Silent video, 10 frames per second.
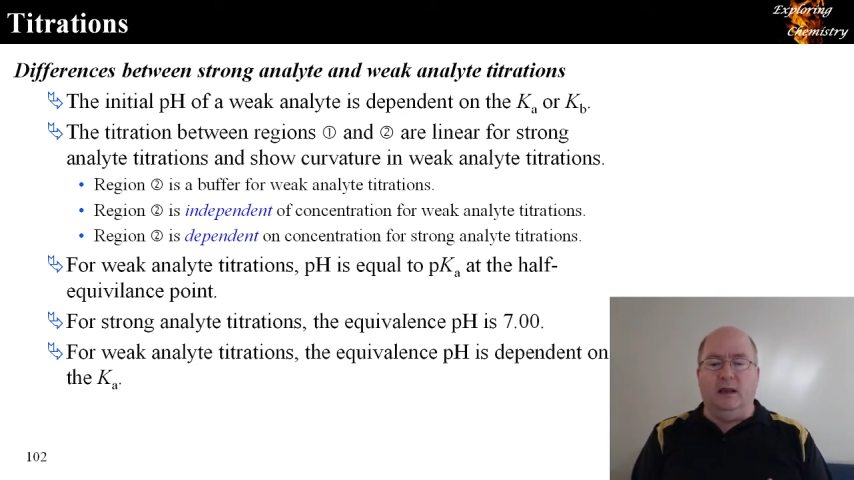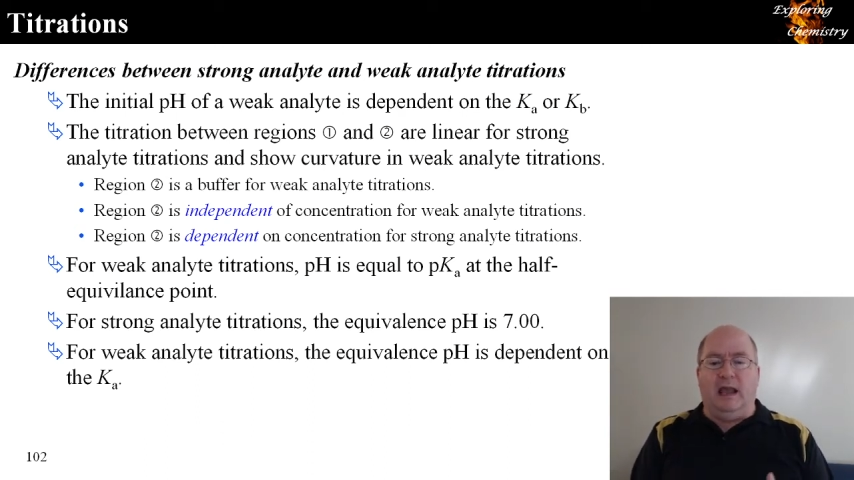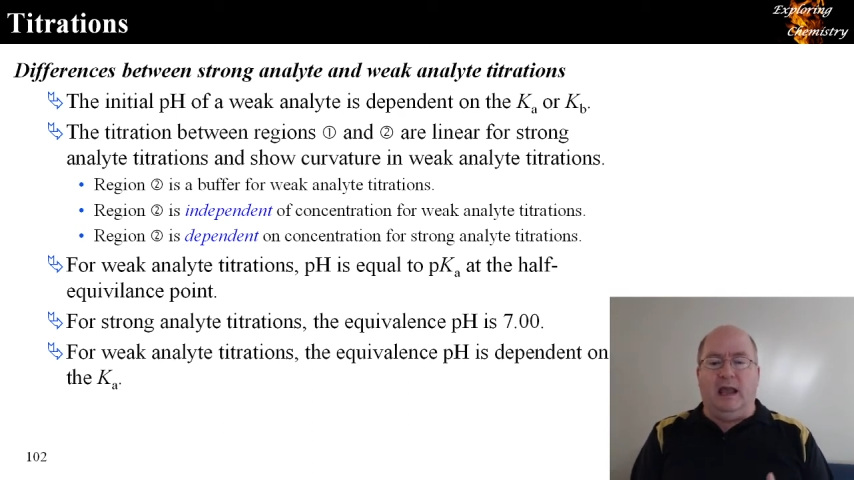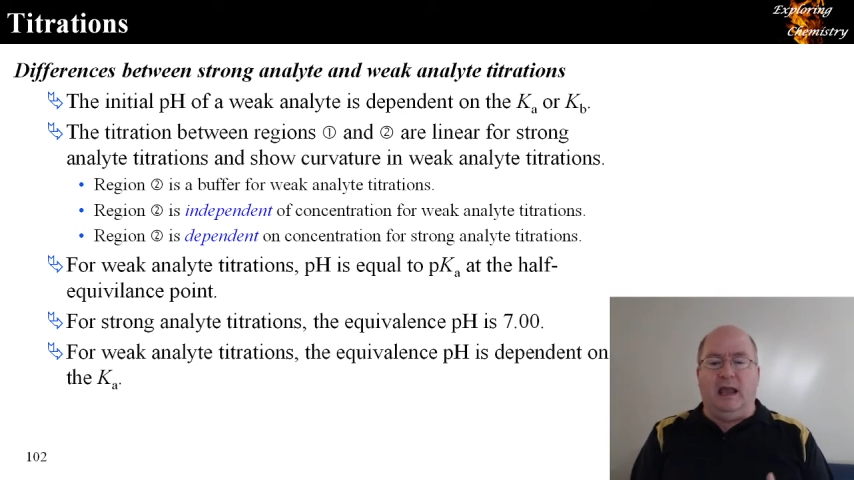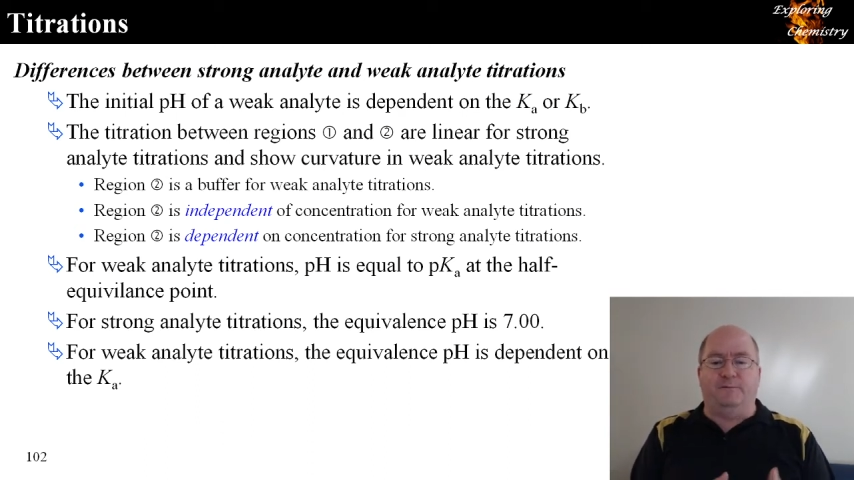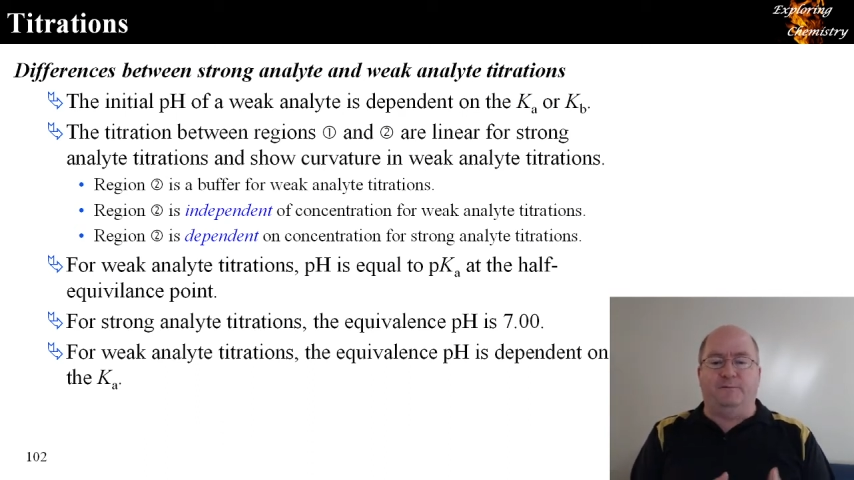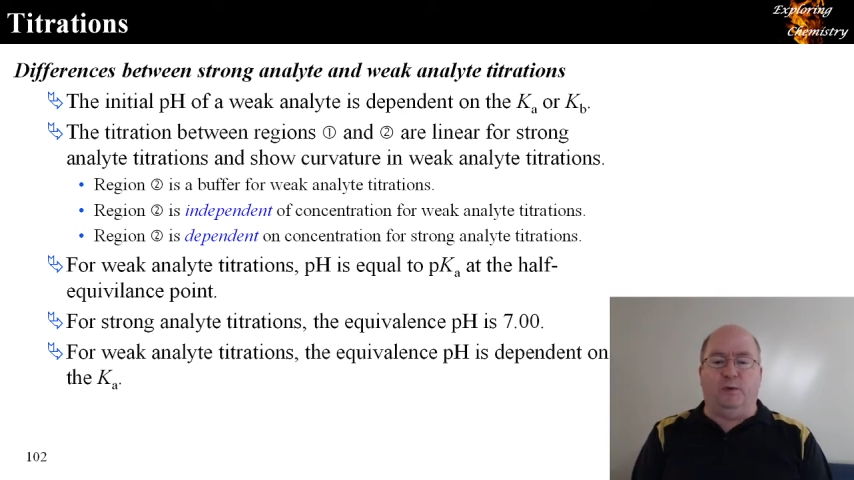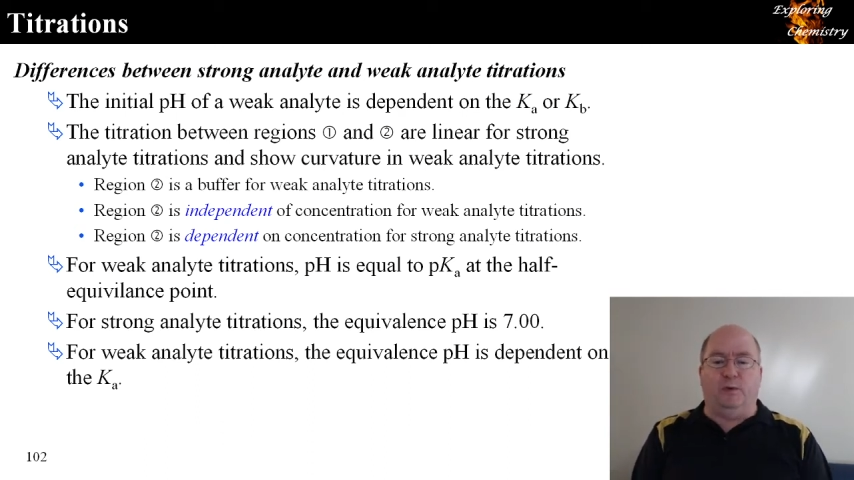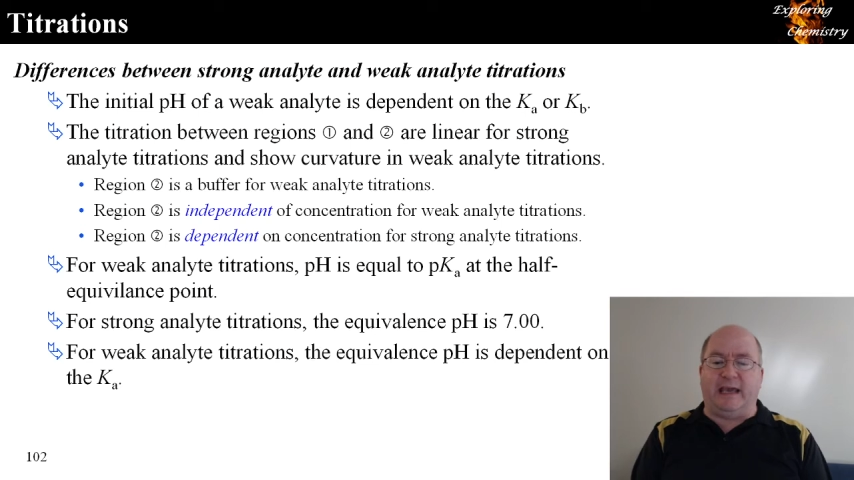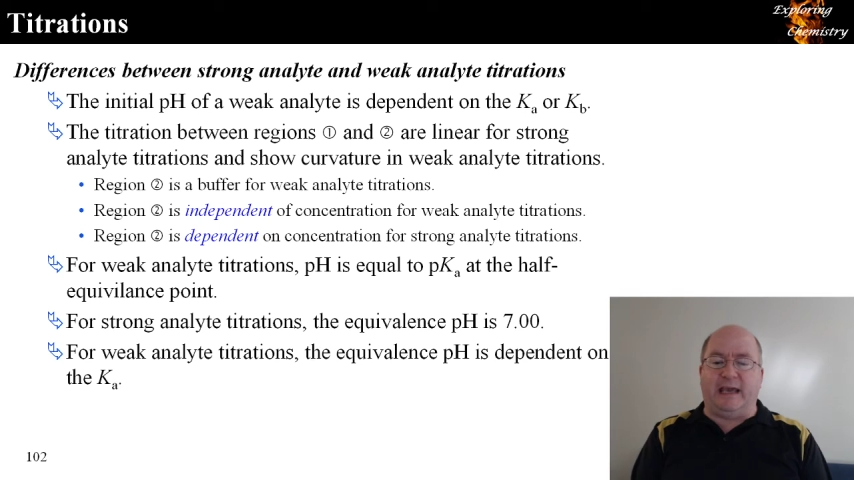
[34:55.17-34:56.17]
And for
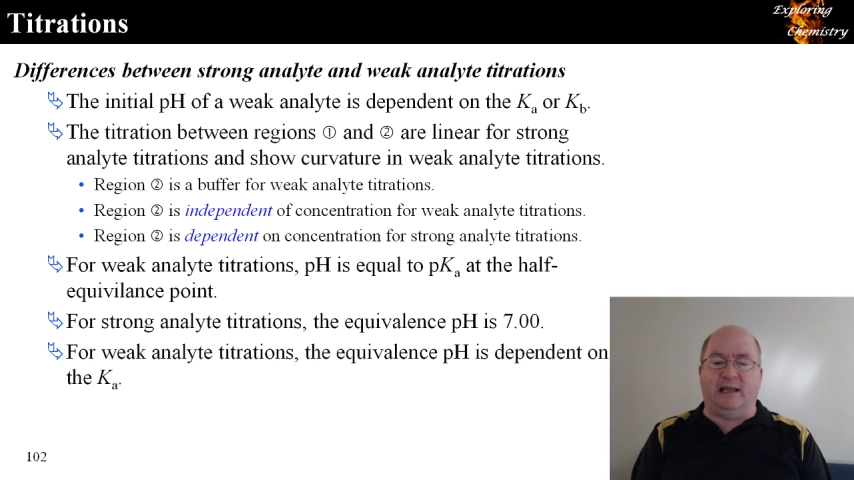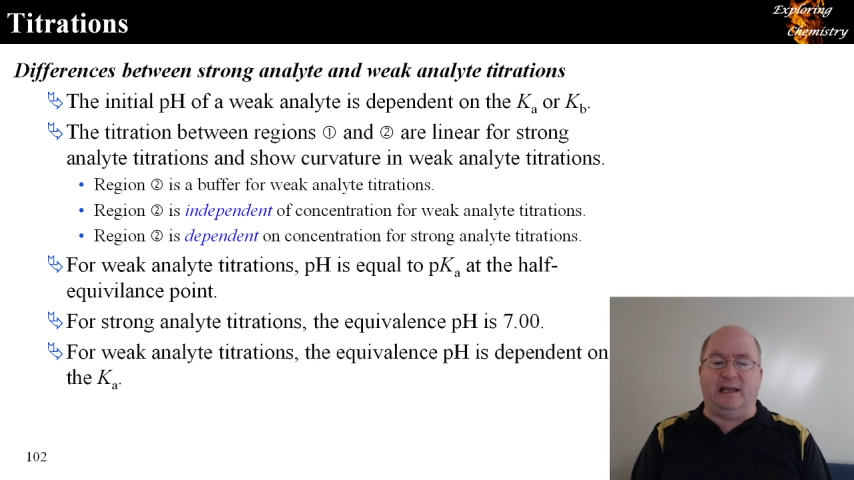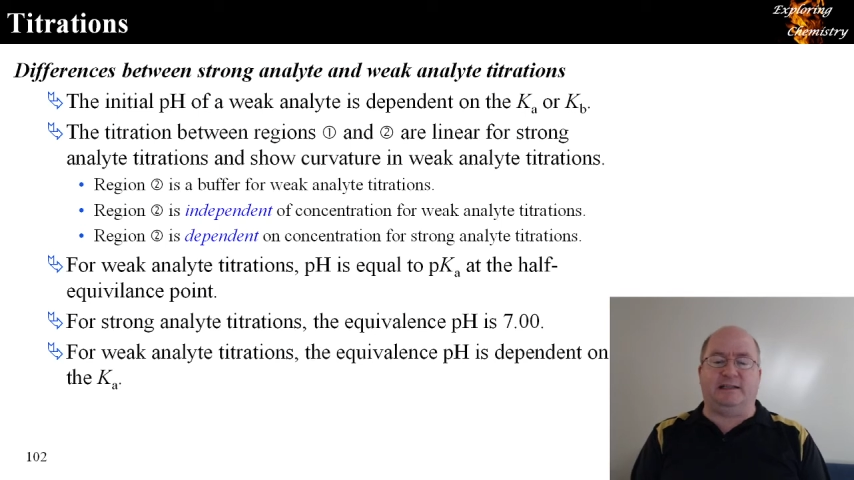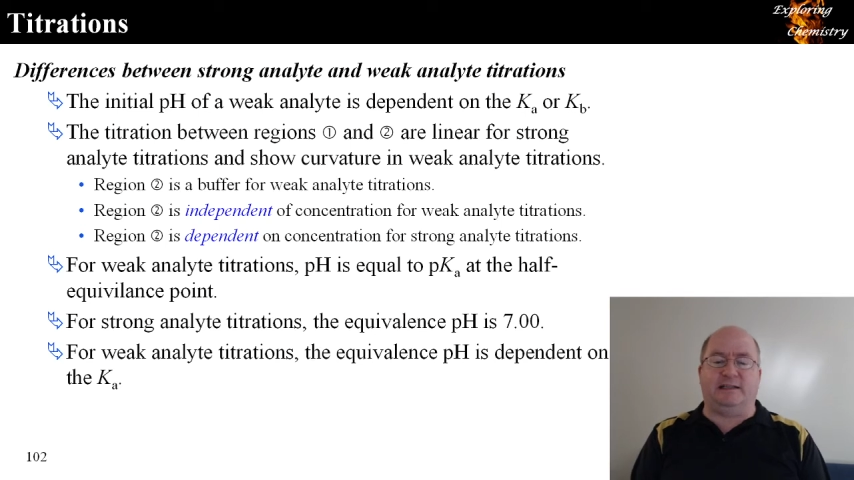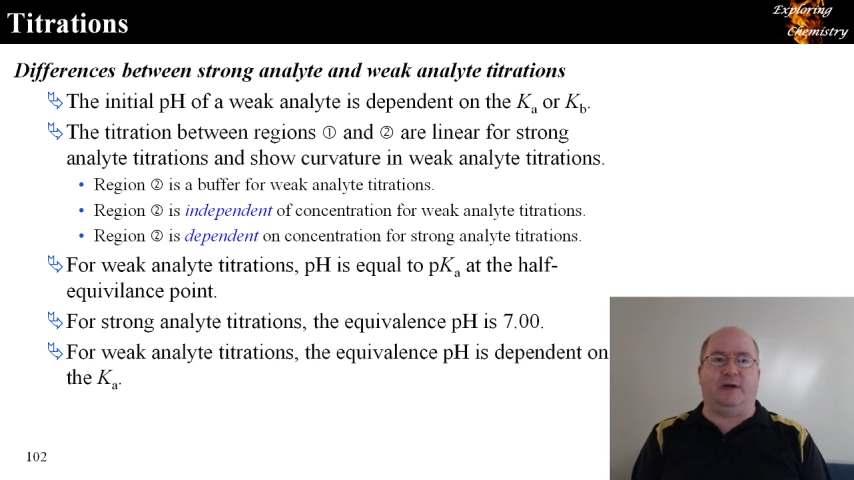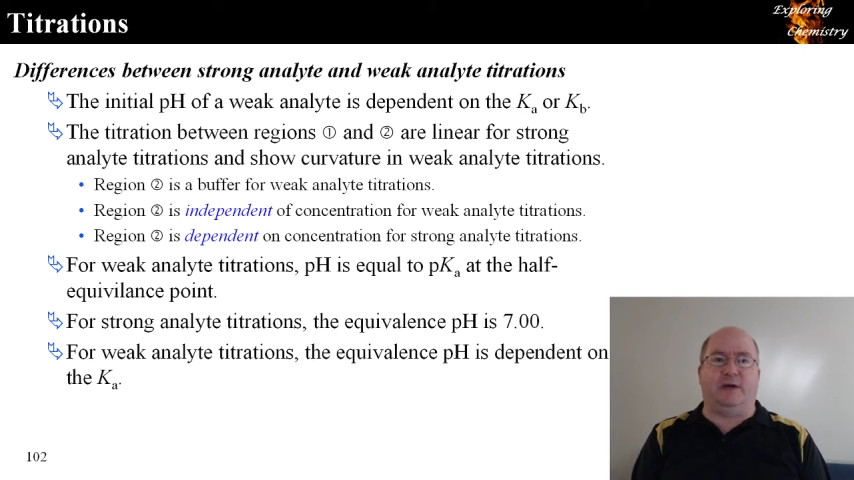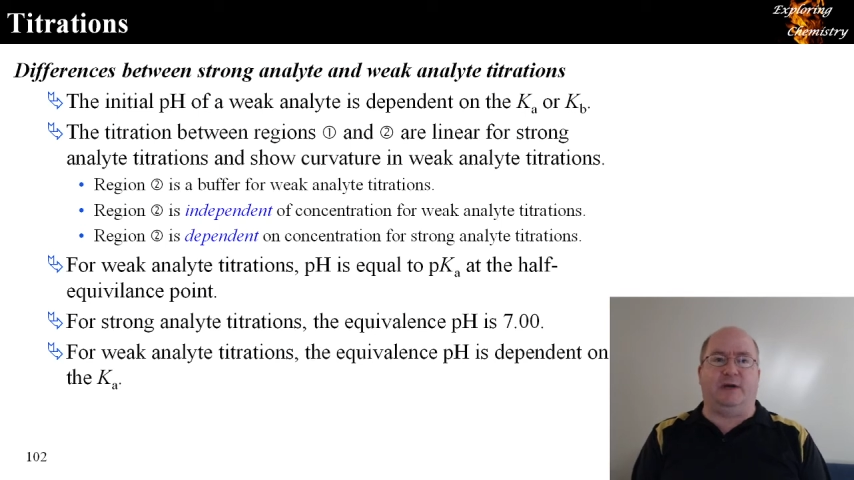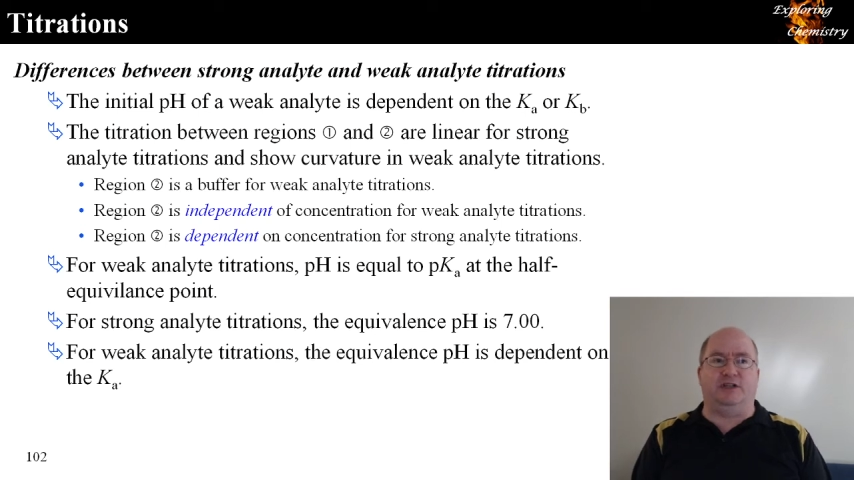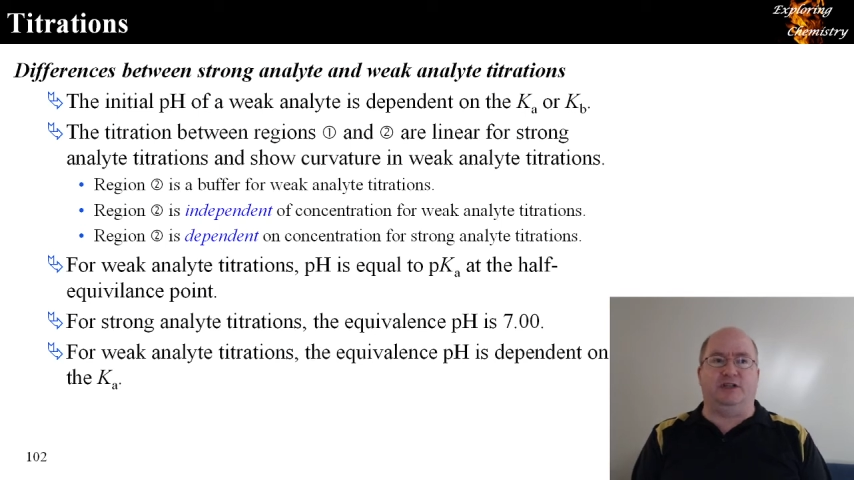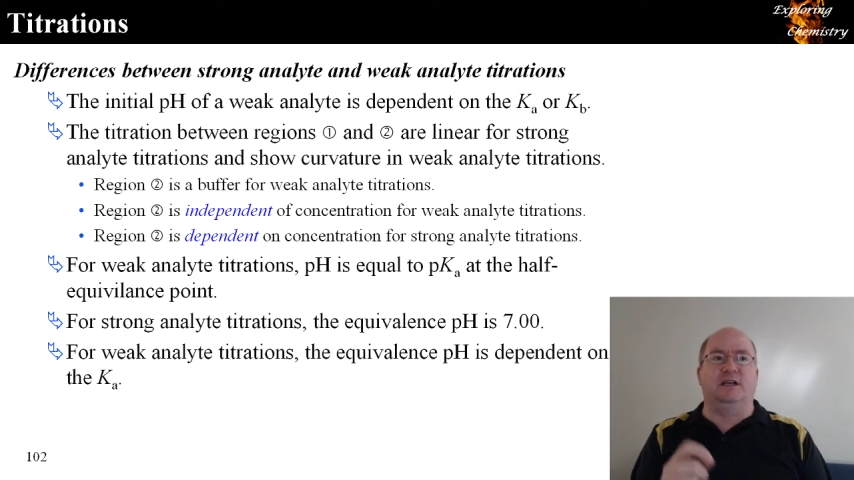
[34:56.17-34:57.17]
weak analyte
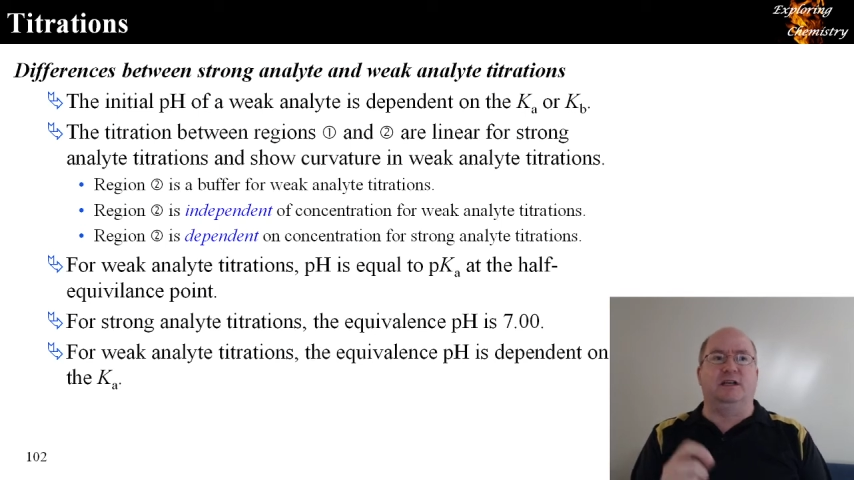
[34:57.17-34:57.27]
titrations,